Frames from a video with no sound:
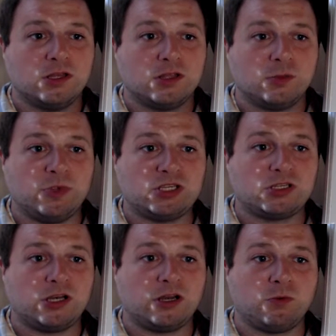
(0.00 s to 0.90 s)
The
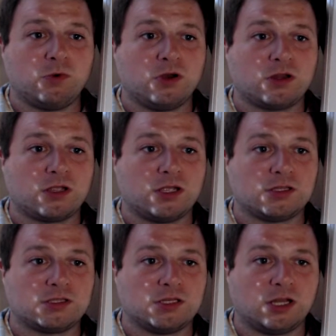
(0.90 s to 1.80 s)
missionary work at
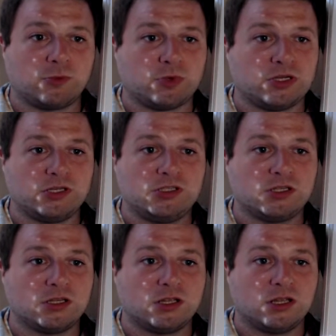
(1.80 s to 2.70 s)
Stockbridge,
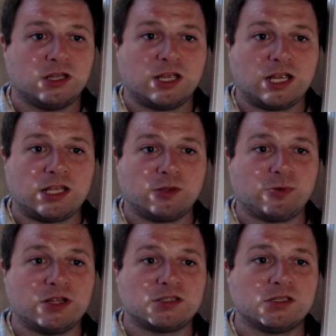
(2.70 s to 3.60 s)
and the
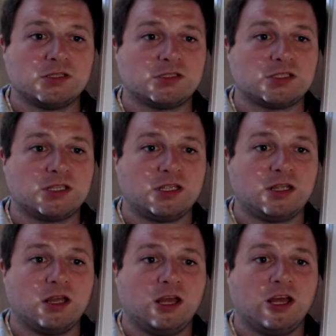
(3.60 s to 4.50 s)
presidency
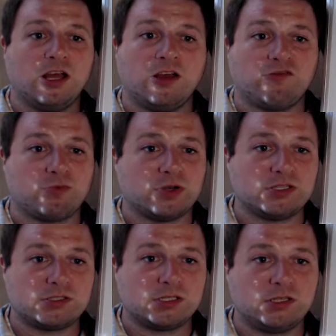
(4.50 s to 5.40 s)
of
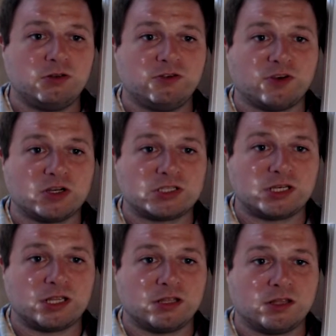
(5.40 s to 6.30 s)
Princeton
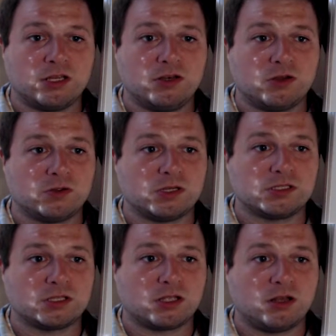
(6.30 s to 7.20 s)
University, then known as
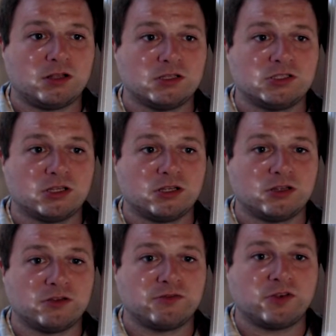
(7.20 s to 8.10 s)
the College
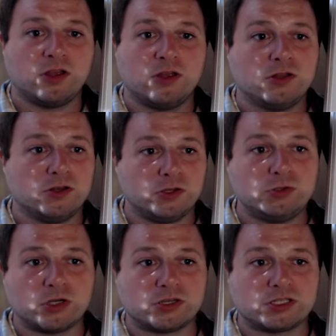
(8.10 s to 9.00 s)
of New
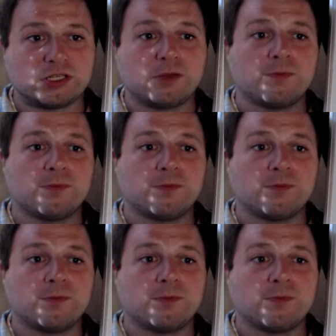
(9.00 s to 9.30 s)
Jersey,